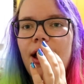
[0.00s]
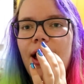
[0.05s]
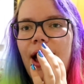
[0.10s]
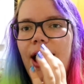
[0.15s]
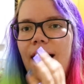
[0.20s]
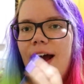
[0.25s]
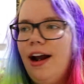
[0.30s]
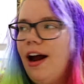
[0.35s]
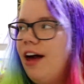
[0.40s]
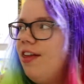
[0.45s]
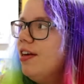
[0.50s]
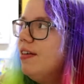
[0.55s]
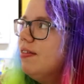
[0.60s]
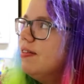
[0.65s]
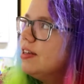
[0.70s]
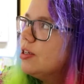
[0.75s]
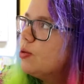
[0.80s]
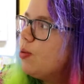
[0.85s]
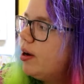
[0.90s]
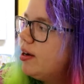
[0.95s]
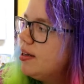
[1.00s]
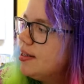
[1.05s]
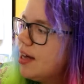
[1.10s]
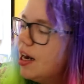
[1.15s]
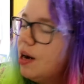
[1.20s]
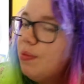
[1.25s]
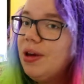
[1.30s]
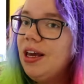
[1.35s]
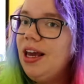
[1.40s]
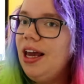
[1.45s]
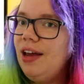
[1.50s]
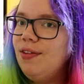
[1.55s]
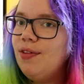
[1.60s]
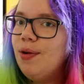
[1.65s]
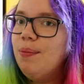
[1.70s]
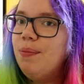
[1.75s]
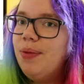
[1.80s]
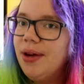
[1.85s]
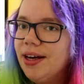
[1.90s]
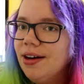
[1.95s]
and I think this one is going to be
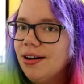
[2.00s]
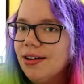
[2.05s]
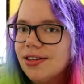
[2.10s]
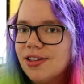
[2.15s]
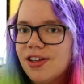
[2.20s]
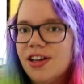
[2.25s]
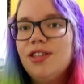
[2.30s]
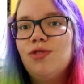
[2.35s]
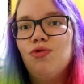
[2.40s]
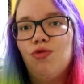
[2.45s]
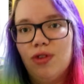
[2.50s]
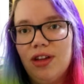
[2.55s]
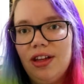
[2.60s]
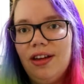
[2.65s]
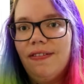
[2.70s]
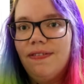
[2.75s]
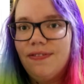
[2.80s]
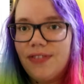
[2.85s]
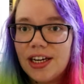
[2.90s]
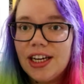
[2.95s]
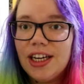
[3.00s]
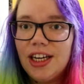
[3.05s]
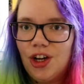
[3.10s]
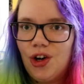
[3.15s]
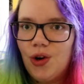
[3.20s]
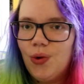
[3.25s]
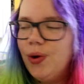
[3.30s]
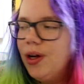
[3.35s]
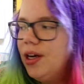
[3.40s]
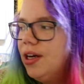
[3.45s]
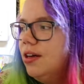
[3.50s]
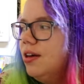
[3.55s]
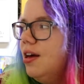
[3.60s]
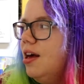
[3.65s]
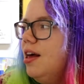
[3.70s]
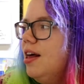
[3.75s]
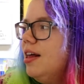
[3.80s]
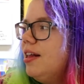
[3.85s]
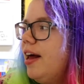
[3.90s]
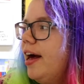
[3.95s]
even bigger, so that's really fucking annoying.
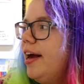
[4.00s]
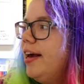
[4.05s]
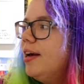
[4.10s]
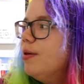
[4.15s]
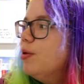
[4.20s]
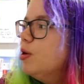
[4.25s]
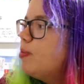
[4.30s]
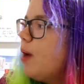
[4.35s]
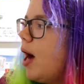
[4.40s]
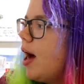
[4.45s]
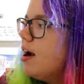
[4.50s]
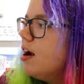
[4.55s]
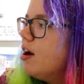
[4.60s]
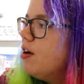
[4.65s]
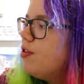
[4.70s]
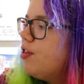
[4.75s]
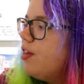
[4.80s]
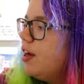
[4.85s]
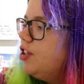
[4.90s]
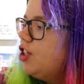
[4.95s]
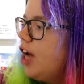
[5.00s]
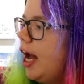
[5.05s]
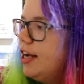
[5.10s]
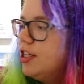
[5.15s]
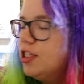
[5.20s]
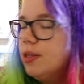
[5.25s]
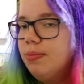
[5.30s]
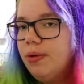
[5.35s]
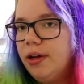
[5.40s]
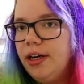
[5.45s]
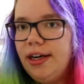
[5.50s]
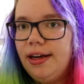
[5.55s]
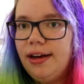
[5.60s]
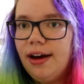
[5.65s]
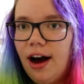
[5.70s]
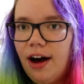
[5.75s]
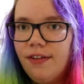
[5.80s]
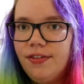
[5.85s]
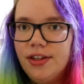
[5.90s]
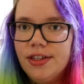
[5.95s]
Like, it was bad enough that they changed the bloody
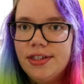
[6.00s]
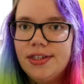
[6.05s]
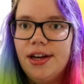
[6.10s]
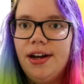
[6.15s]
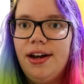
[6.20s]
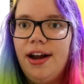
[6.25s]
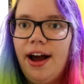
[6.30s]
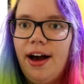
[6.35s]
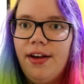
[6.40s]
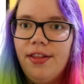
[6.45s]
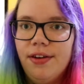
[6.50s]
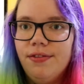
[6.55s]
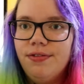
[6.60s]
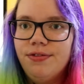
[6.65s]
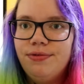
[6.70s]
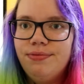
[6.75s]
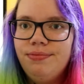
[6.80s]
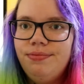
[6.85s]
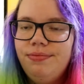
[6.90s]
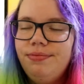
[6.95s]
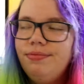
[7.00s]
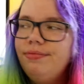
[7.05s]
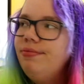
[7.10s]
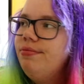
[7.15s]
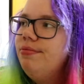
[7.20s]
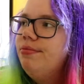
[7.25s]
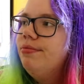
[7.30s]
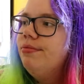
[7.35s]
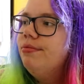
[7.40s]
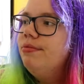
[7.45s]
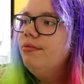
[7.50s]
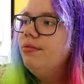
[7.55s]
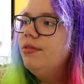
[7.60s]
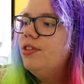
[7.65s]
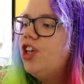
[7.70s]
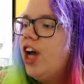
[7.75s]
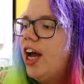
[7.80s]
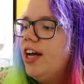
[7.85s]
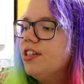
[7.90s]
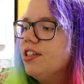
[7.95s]
covers, and now they've
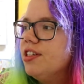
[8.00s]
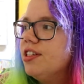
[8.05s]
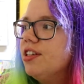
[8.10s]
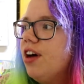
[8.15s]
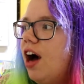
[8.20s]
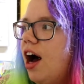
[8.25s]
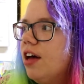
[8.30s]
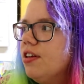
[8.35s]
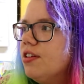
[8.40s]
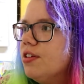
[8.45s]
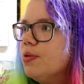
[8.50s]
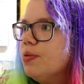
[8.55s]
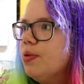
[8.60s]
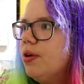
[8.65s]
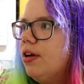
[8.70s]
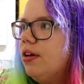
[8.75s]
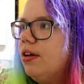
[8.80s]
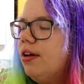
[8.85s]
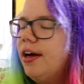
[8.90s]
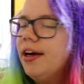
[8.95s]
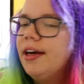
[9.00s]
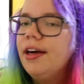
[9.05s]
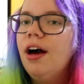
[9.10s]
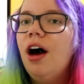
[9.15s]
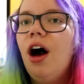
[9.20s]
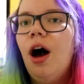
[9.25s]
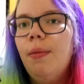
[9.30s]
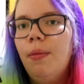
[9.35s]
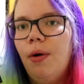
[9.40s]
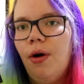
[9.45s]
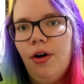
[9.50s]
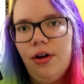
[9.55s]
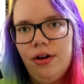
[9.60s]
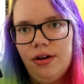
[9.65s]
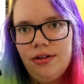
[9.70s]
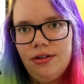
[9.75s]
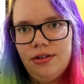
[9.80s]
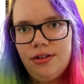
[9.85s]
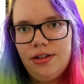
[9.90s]
changed the size as well. Like, come on.